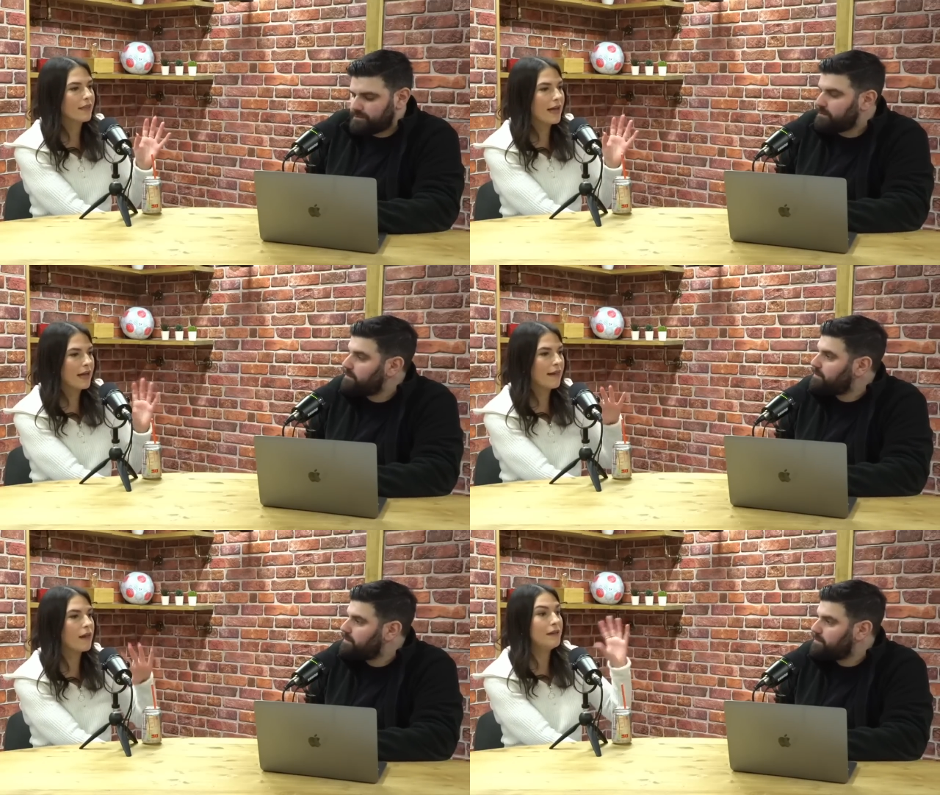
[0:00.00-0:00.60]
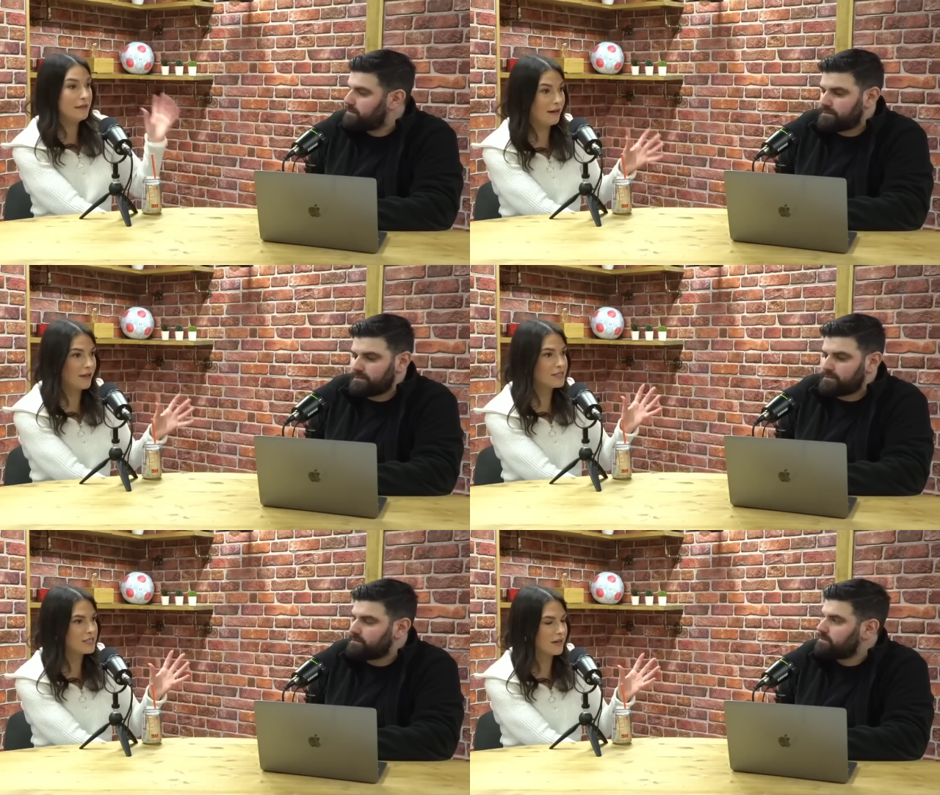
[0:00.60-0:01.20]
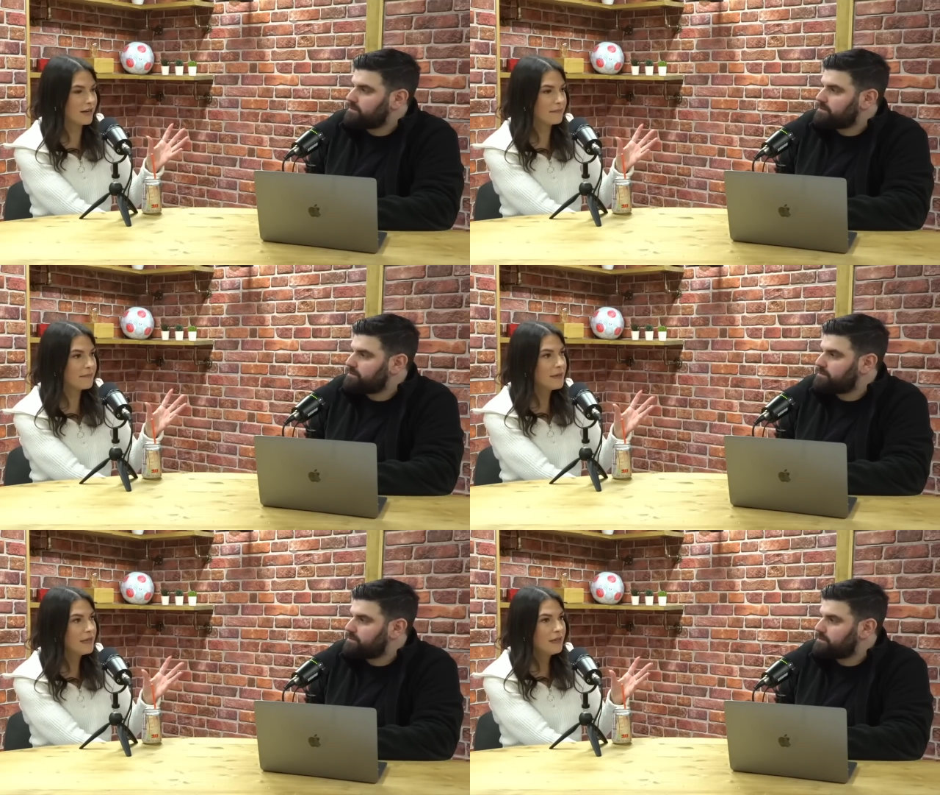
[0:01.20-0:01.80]
Speaker 1: there last
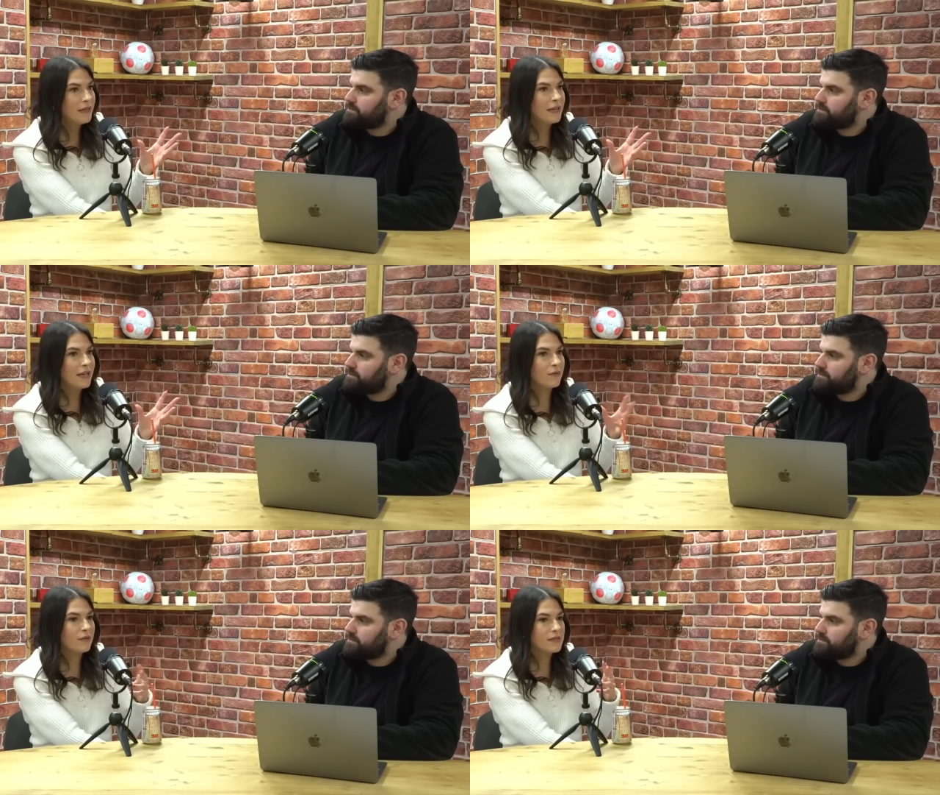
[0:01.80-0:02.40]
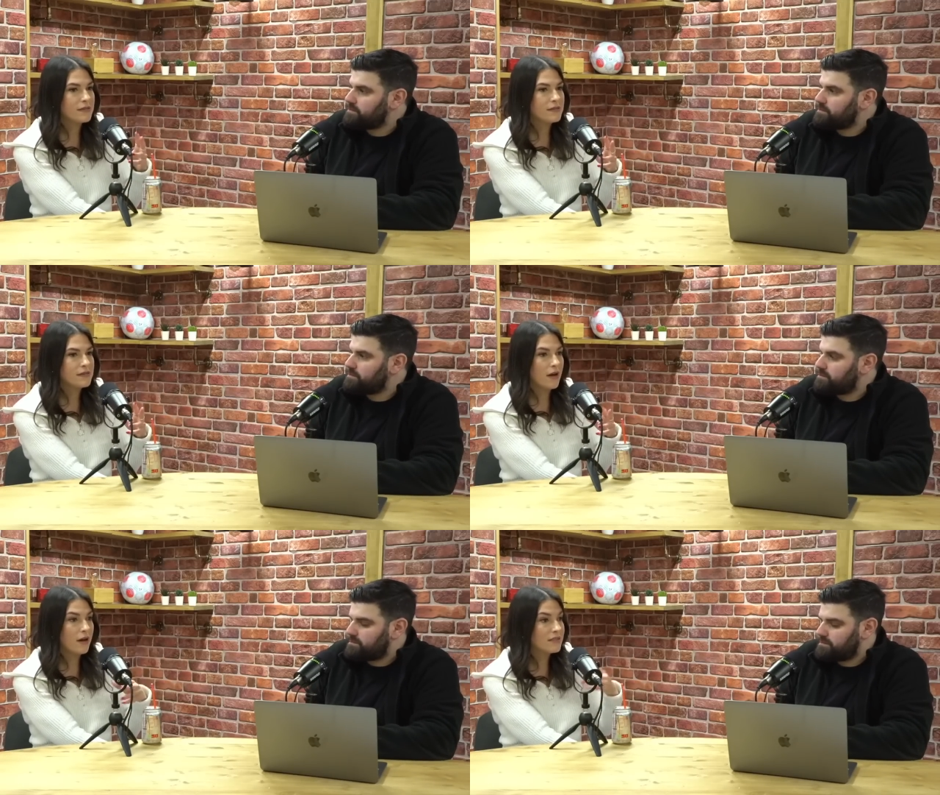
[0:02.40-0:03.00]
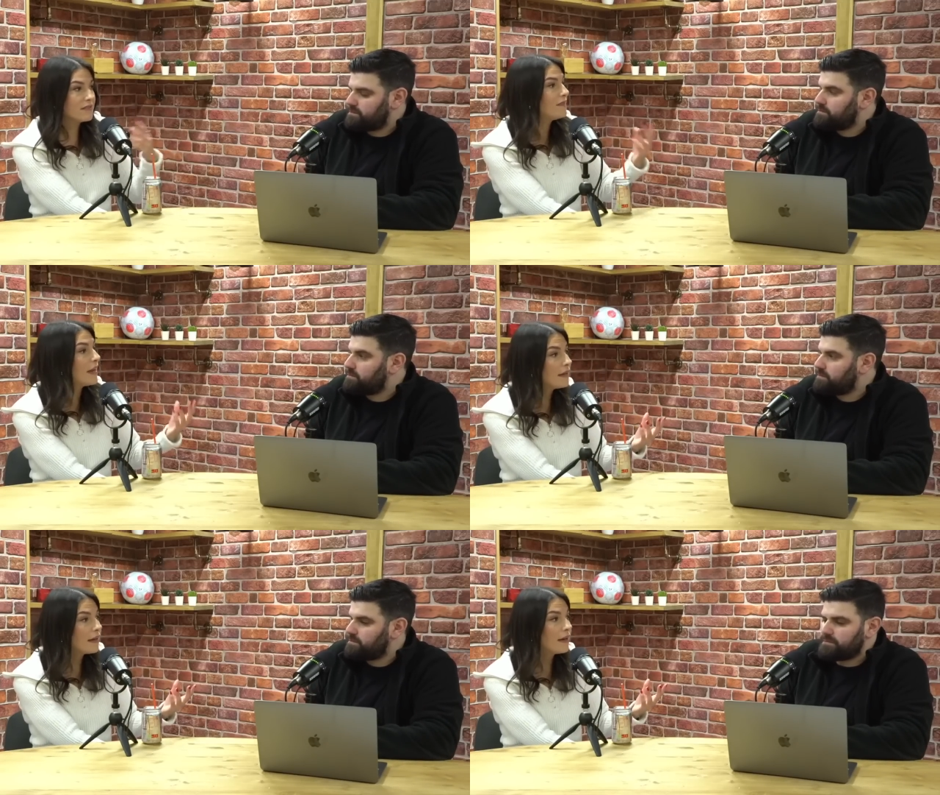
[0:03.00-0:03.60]
time, it was Arsene
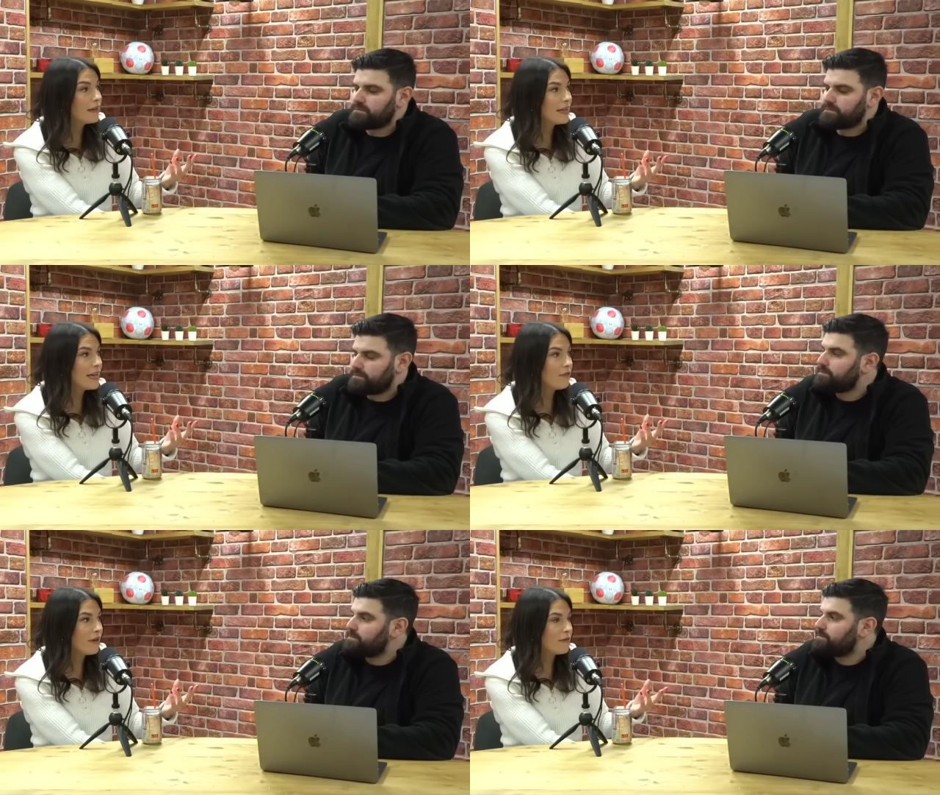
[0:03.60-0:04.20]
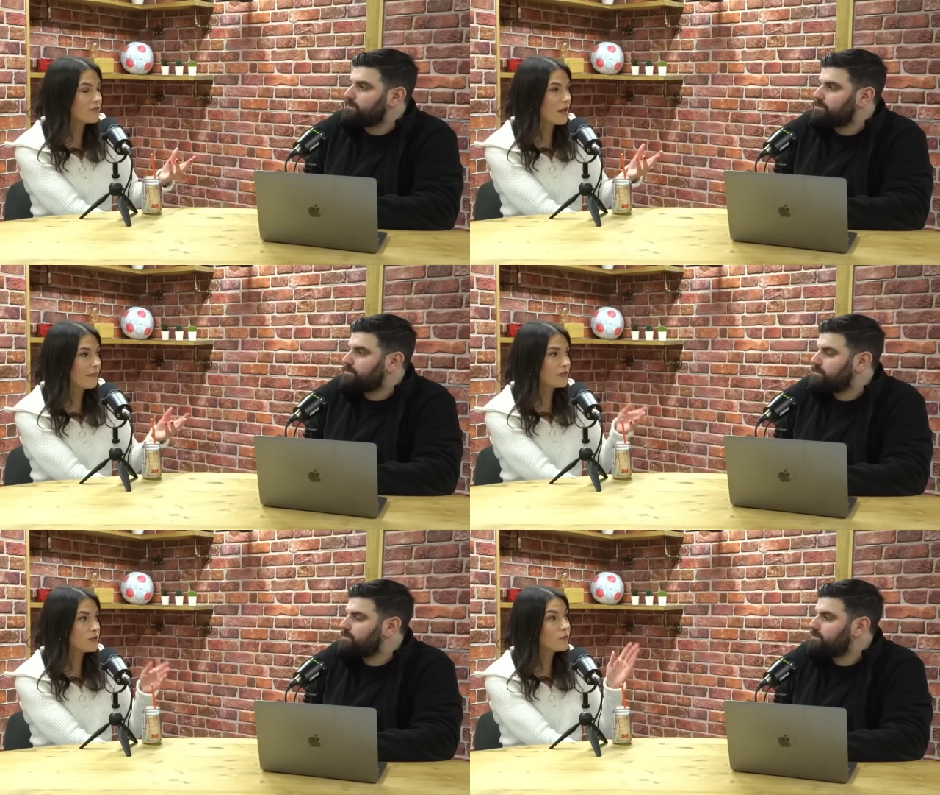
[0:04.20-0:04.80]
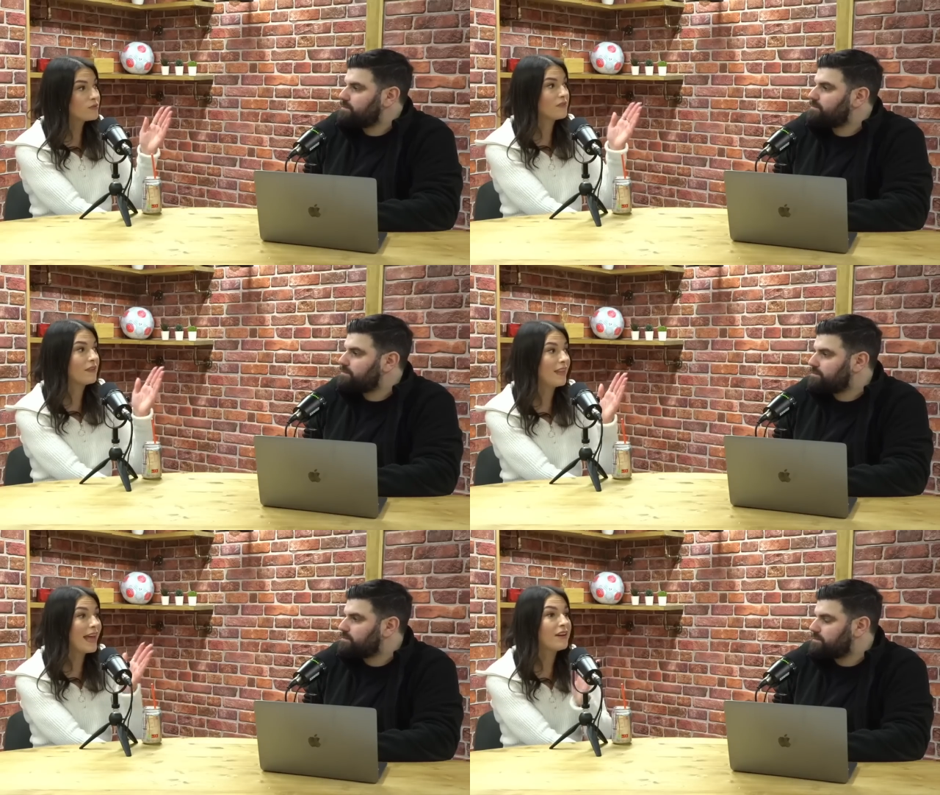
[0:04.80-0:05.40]
Wenger era. It was coming towards
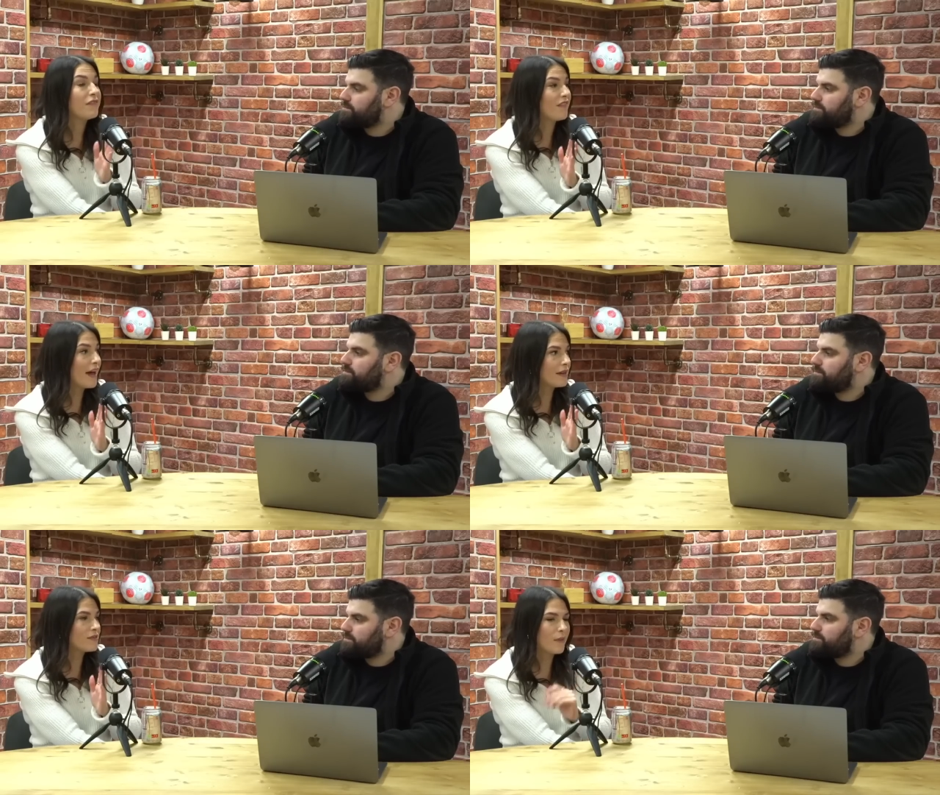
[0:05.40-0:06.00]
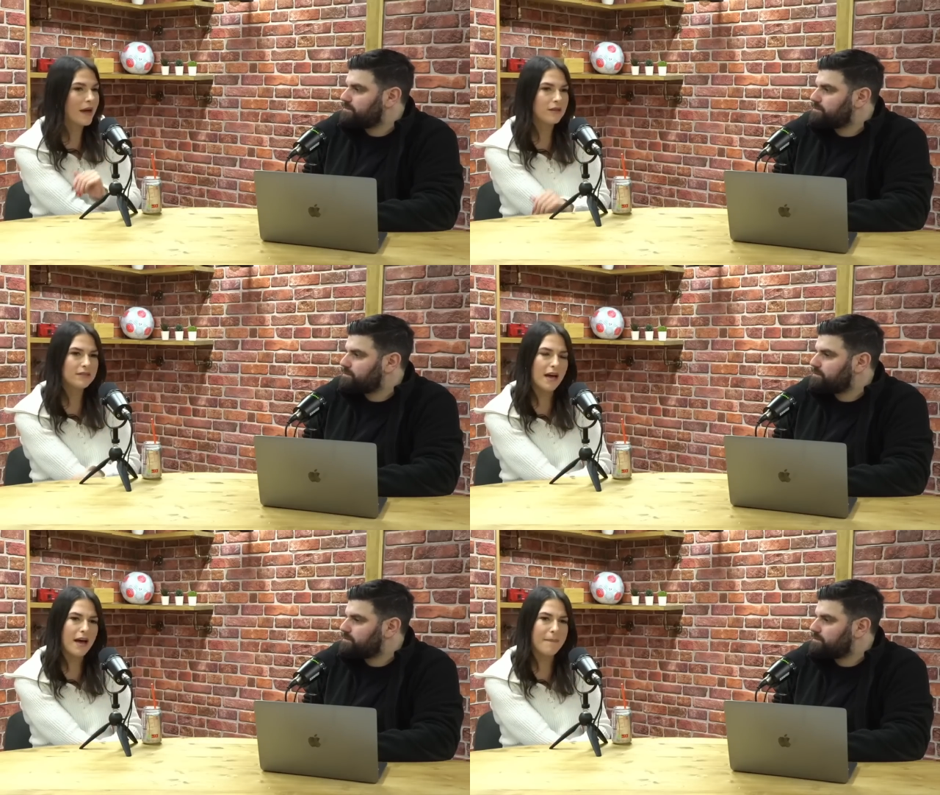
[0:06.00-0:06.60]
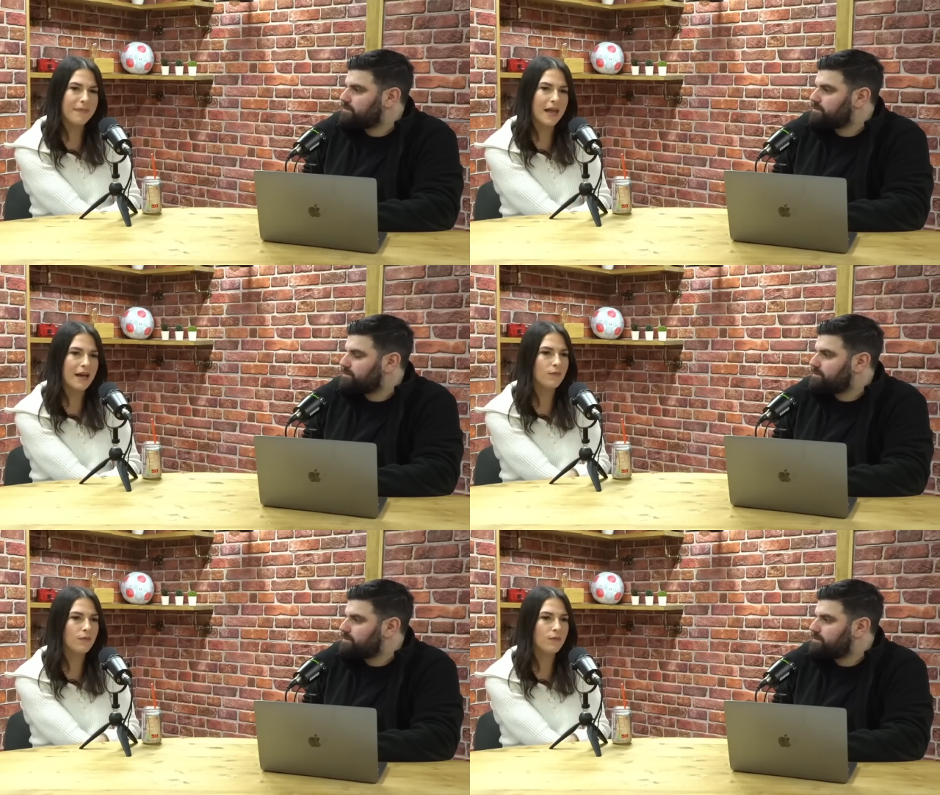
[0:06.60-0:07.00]
the end of that as well. Um, and,